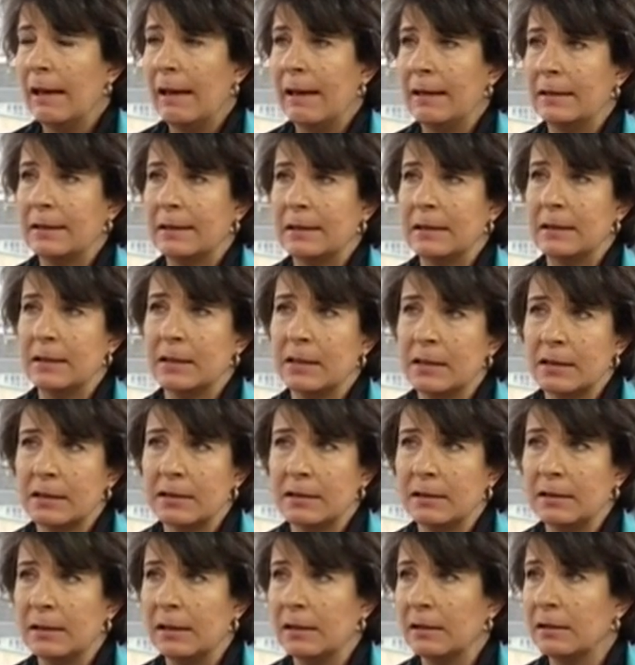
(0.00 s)
and
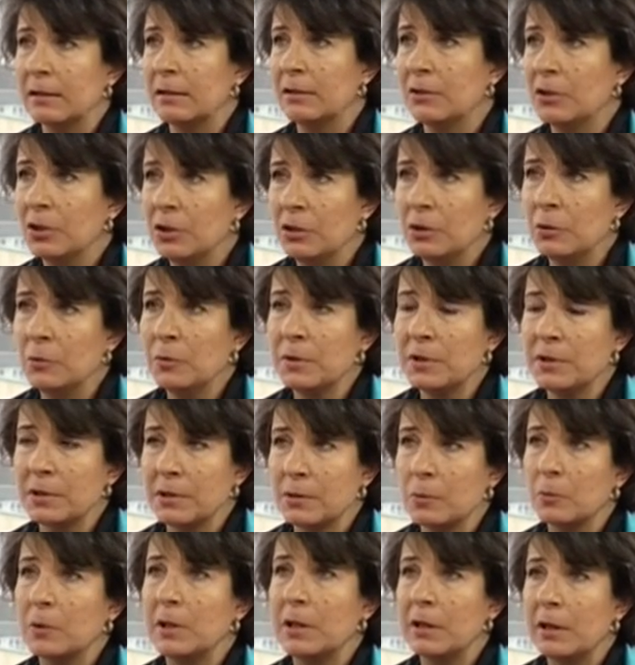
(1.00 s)
consistent and continuous
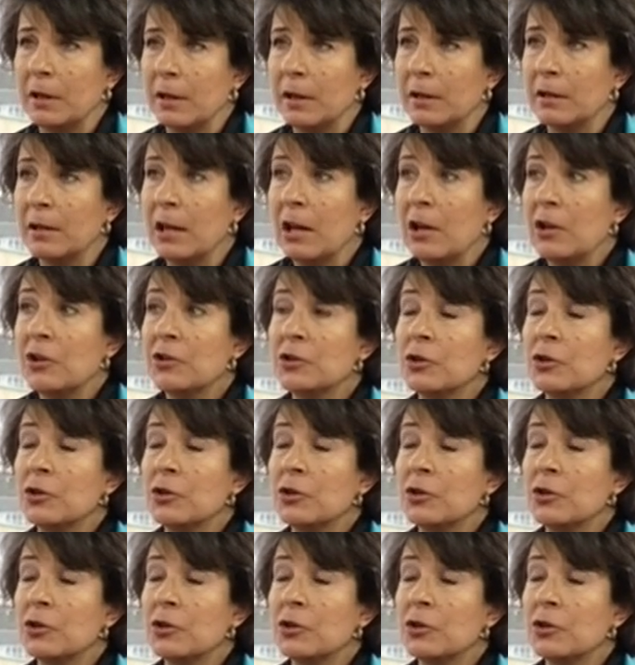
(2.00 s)
as we can,